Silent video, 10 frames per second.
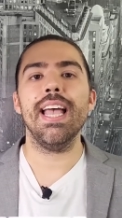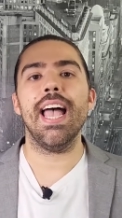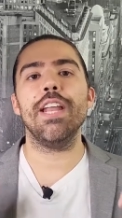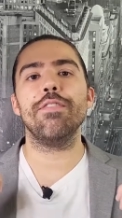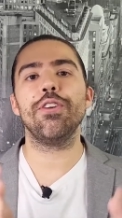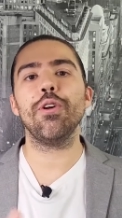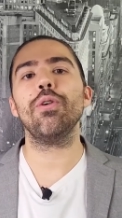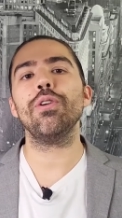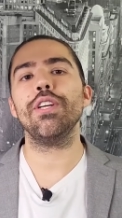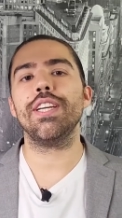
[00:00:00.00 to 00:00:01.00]
And if you're
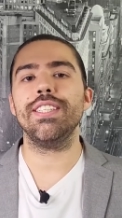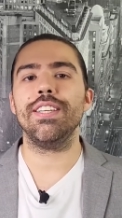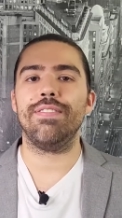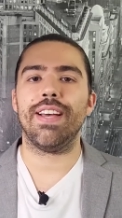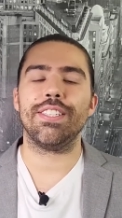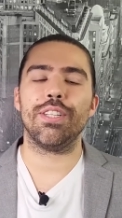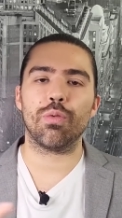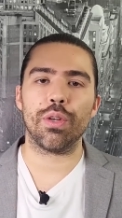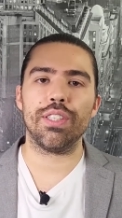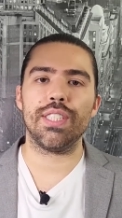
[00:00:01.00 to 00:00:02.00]
looking to invest in
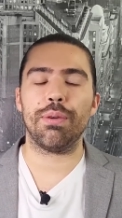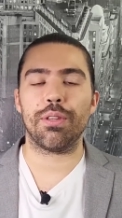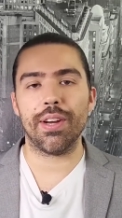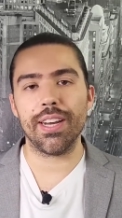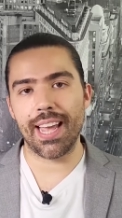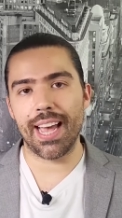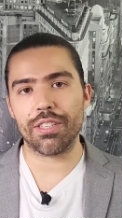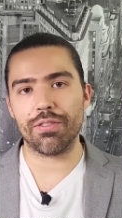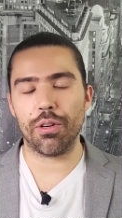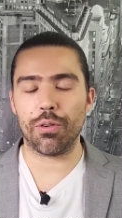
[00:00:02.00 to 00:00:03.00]
real estate with great cash
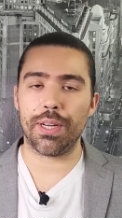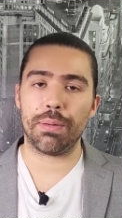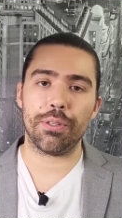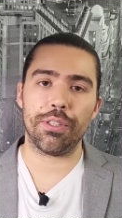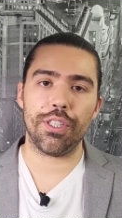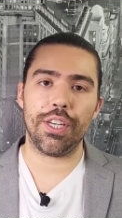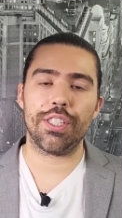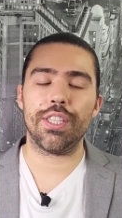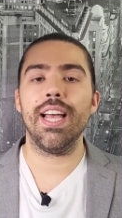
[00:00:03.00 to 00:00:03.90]
flow, great appreciation,